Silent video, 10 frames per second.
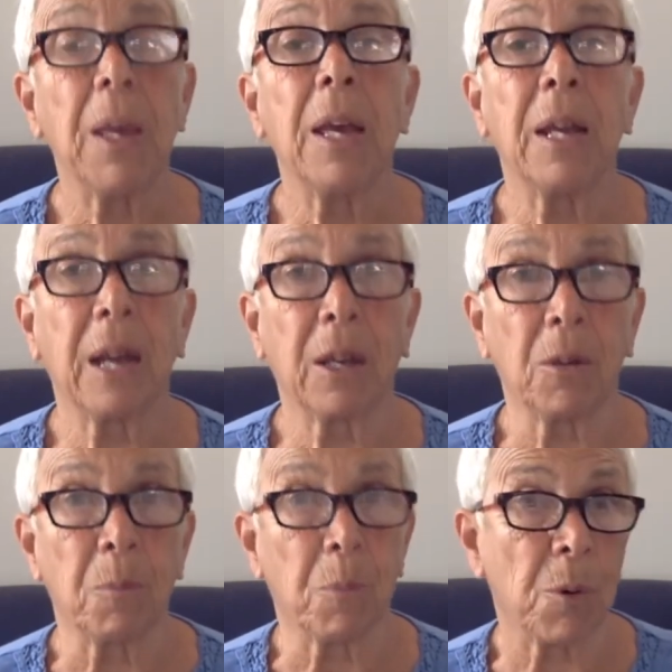and I could
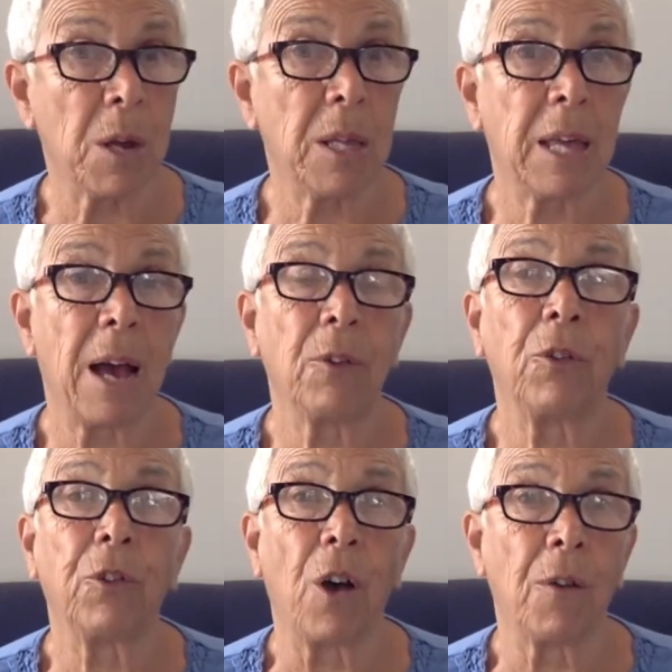breathe out and
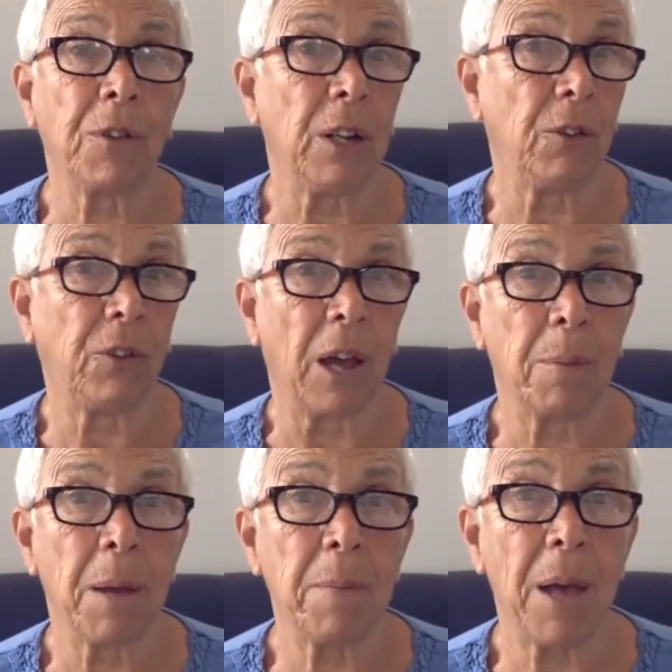soften inside
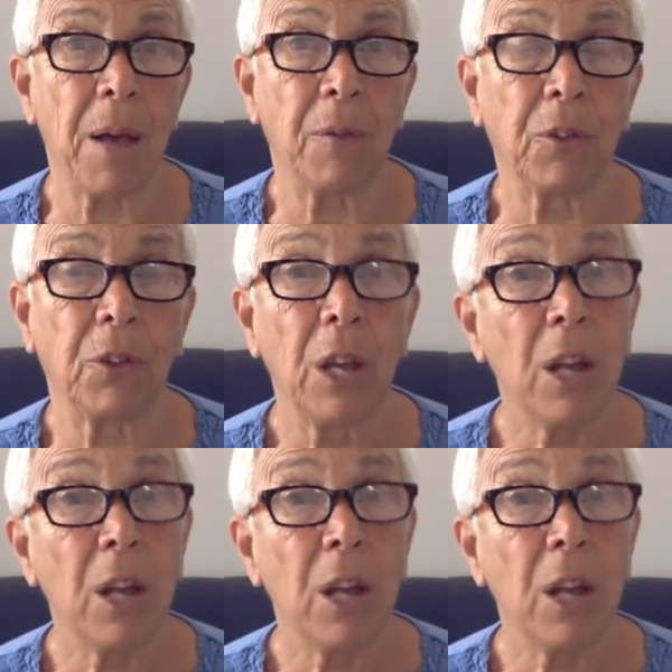my pelvis.